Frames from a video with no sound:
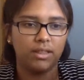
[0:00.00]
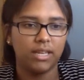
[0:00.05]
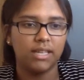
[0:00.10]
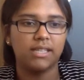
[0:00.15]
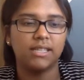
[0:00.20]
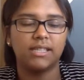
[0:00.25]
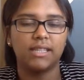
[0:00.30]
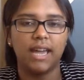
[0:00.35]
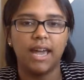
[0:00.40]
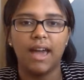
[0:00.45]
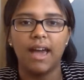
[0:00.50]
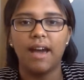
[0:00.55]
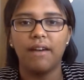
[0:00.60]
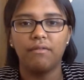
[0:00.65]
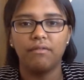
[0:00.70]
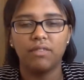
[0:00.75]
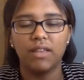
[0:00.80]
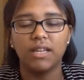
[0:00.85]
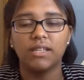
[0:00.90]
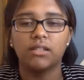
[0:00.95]
this day I
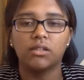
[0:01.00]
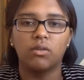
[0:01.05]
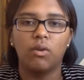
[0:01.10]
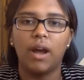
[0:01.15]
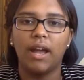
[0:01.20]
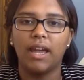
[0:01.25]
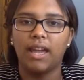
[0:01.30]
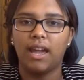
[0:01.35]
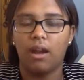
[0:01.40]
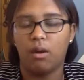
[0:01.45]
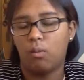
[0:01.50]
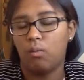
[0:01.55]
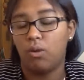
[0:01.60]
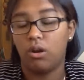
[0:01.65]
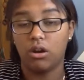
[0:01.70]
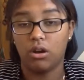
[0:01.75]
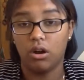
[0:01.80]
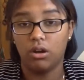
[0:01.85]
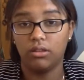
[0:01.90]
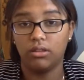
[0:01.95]
have this, so I can't
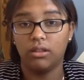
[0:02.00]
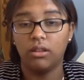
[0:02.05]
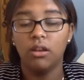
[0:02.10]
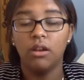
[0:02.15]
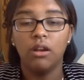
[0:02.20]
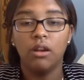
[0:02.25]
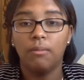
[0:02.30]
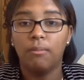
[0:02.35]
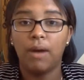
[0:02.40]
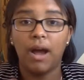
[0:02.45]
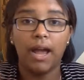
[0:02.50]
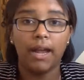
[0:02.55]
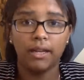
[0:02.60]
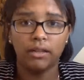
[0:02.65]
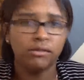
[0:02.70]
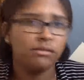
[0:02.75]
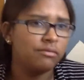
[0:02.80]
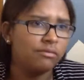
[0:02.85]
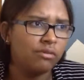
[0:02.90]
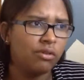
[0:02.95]
work on my
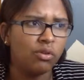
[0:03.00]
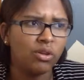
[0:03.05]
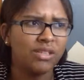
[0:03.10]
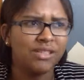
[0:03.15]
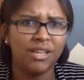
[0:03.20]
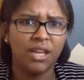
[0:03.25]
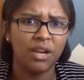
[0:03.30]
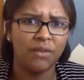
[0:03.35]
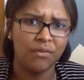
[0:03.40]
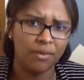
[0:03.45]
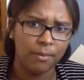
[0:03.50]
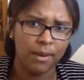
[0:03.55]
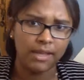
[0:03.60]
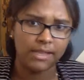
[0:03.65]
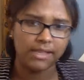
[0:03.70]
or study for my